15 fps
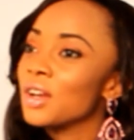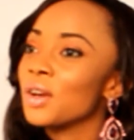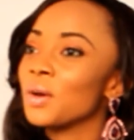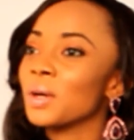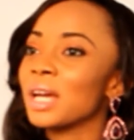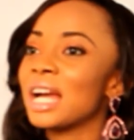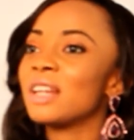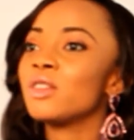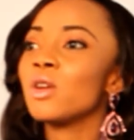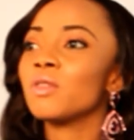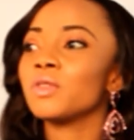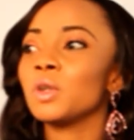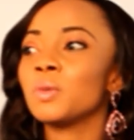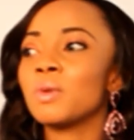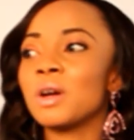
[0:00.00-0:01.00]
Okay, I love
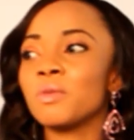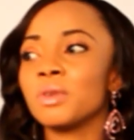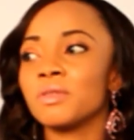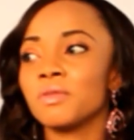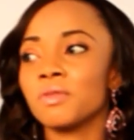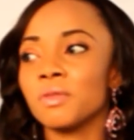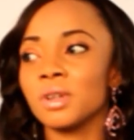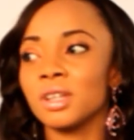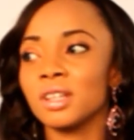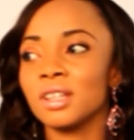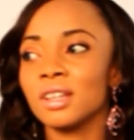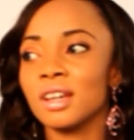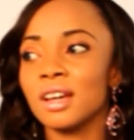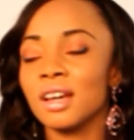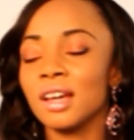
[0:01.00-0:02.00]
Oprah Winfrey.
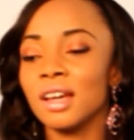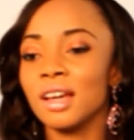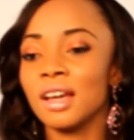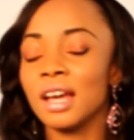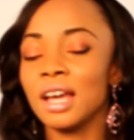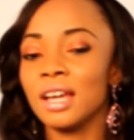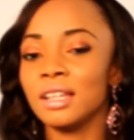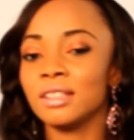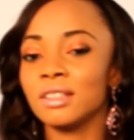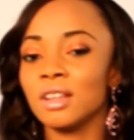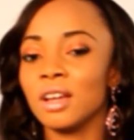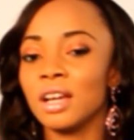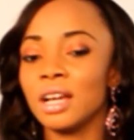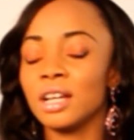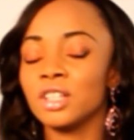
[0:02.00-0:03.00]
Okay.
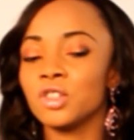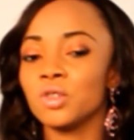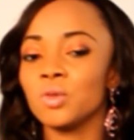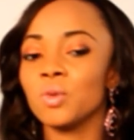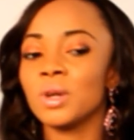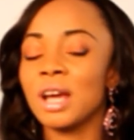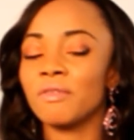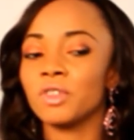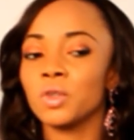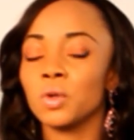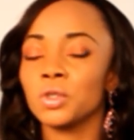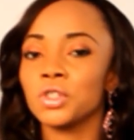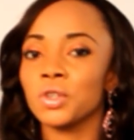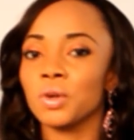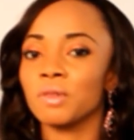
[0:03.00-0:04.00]
I do want to have a
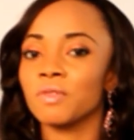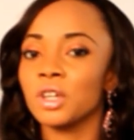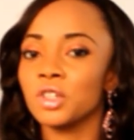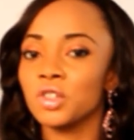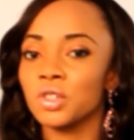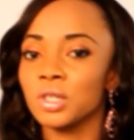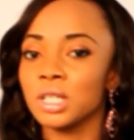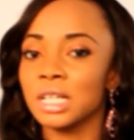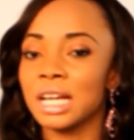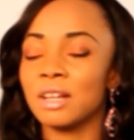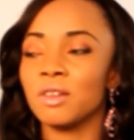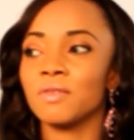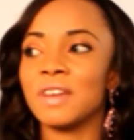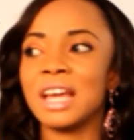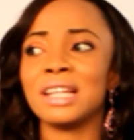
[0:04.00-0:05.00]
talk show eventually. I
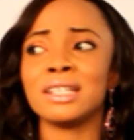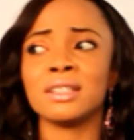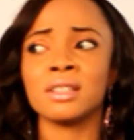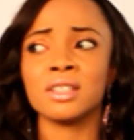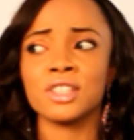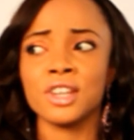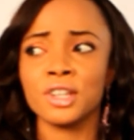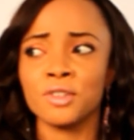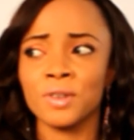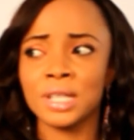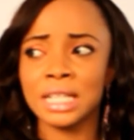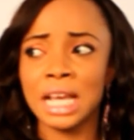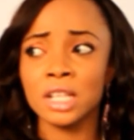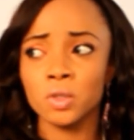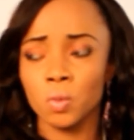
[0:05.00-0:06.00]
love Ellen
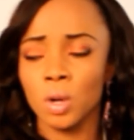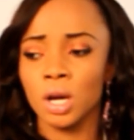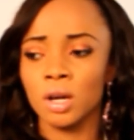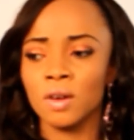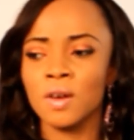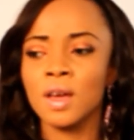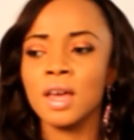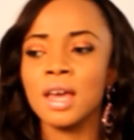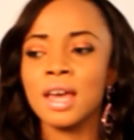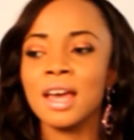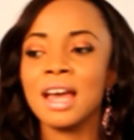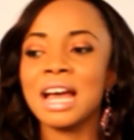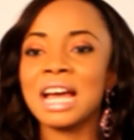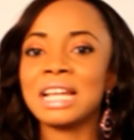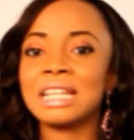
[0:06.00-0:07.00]
DeGeneres as well.
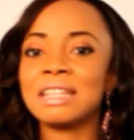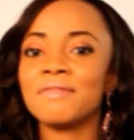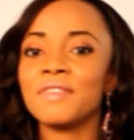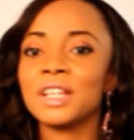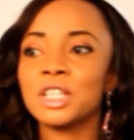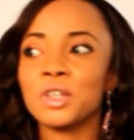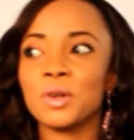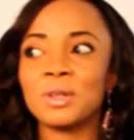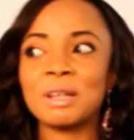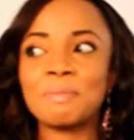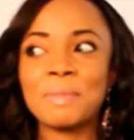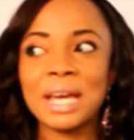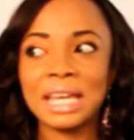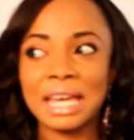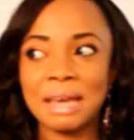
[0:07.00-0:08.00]
And Victoria
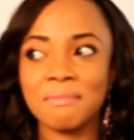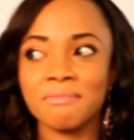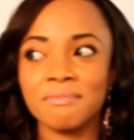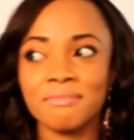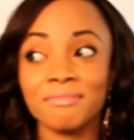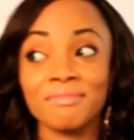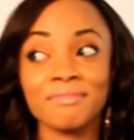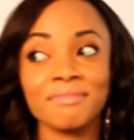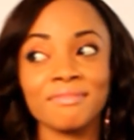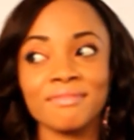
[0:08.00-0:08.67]
Beckham.